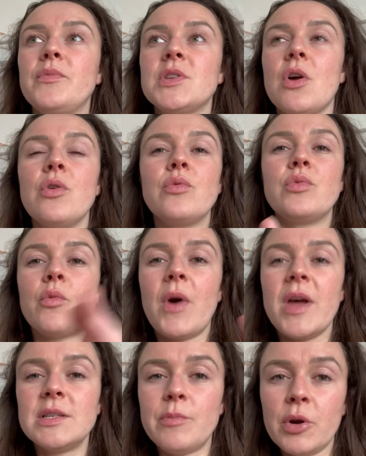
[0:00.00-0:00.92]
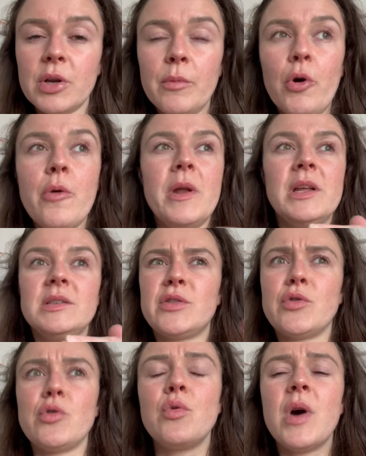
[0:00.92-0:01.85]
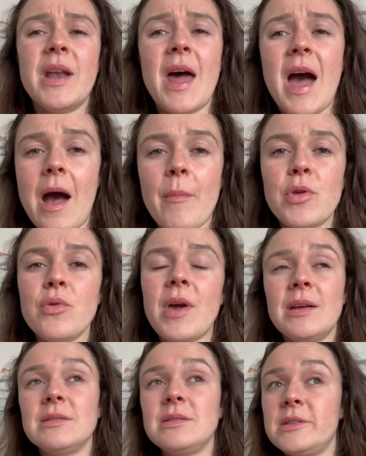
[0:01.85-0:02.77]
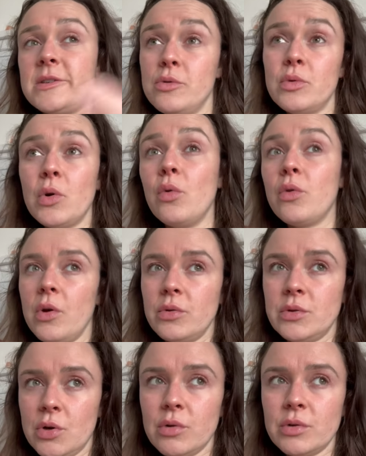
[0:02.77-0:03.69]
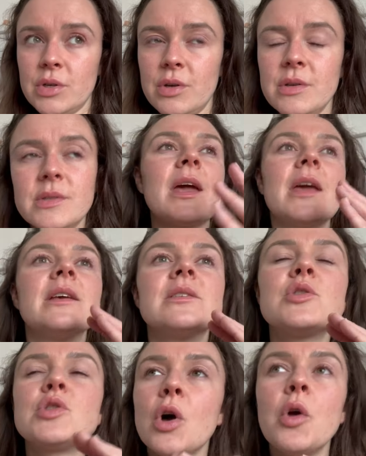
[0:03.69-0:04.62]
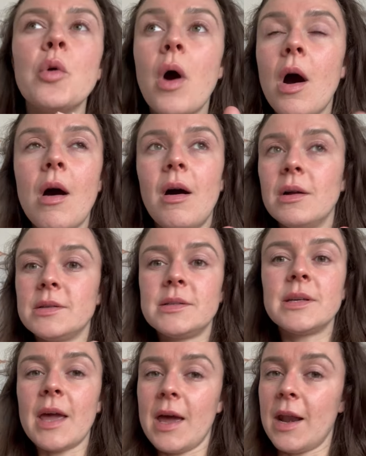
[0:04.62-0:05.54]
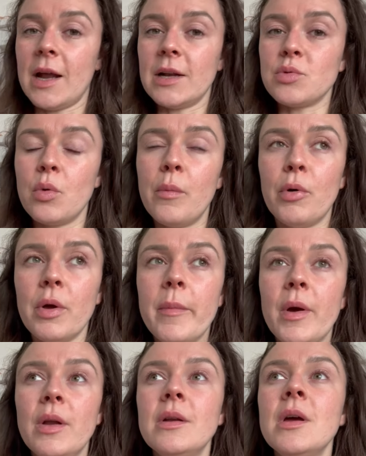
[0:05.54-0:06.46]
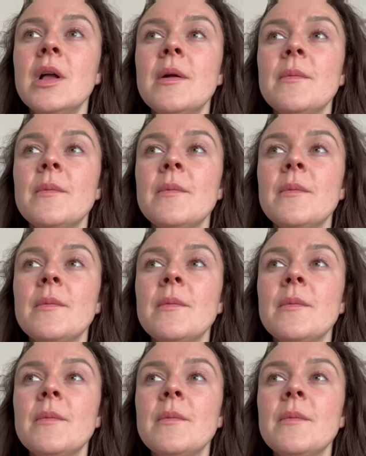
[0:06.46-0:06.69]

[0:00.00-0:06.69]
So the way to book an appointment is through an app. You can still call the doctors. It's so hard to get an actual appointment.